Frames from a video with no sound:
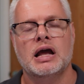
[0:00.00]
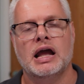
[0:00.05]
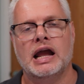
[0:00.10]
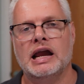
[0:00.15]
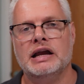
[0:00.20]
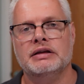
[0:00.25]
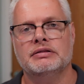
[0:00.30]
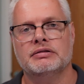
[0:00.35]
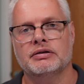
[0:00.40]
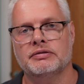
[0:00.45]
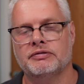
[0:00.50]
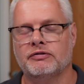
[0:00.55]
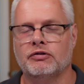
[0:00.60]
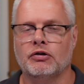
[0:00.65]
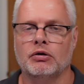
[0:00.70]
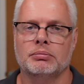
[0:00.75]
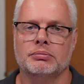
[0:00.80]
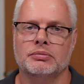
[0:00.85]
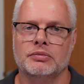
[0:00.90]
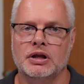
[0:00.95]
either
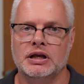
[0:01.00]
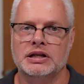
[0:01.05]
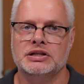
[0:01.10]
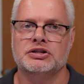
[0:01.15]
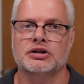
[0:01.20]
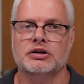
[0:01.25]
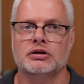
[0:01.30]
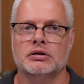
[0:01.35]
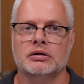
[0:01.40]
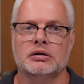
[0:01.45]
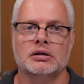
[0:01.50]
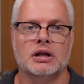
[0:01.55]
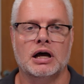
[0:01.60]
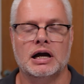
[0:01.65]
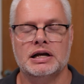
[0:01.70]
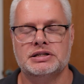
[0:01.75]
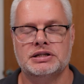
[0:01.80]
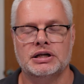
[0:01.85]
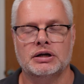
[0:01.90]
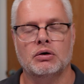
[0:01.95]
from internal
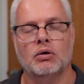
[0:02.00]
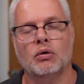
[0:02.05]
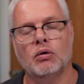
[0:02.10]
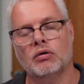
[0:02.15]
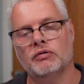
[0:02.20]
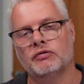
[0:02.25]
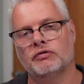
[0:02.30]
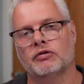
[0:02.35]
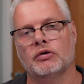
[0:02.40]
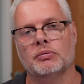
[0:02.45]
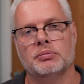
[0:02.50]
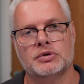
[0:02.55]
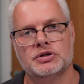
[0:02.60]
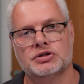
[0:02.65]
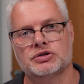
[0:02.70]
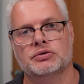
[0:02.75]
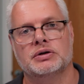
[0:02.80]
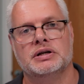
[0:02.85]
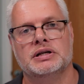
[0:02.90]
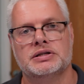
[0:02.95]
lighting or from the
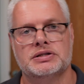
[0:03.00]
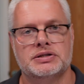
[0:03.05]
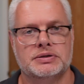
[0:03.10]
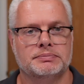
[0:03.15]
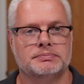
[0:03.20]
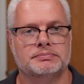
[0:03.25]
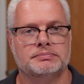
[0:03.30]
screens.